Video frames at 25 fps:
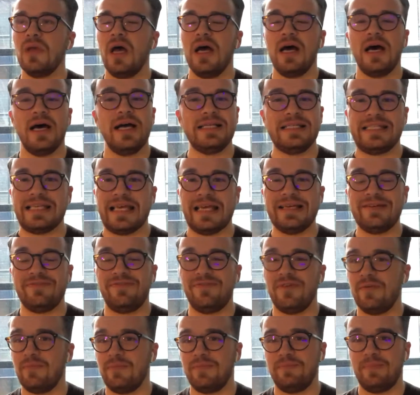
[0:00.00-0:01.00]

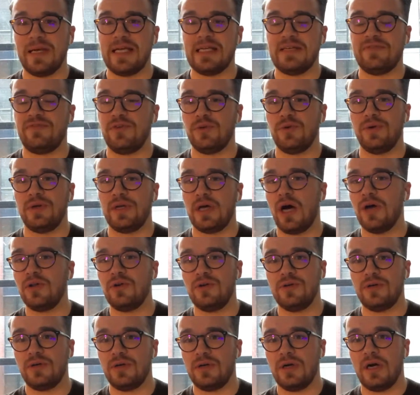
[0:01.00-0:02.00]
if you're doing
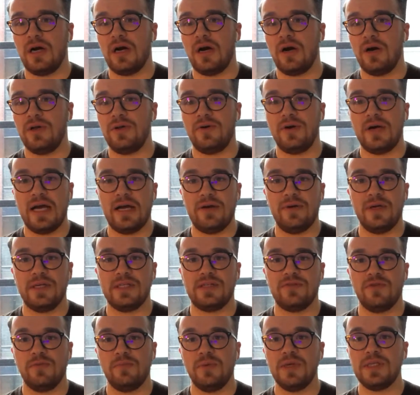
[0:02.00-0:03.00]
other
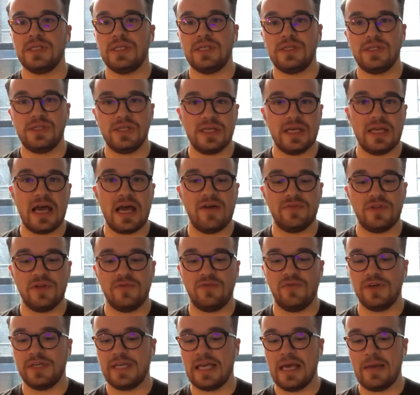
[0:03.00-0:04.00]
areas of your business, you can have
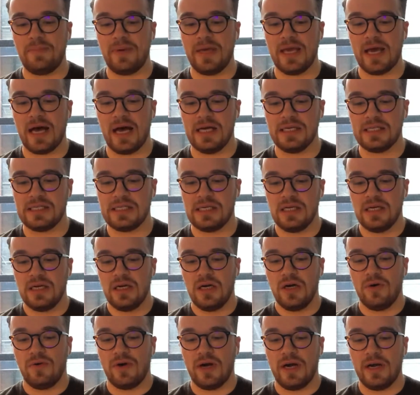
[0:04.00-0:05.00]
different KPIs,
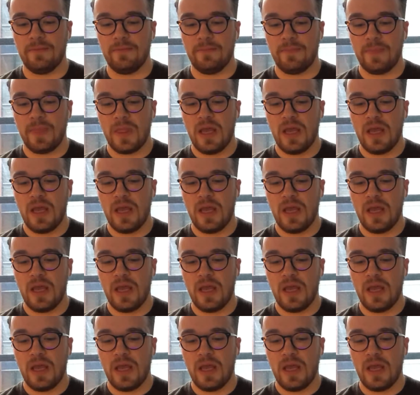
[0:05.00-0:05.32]
right?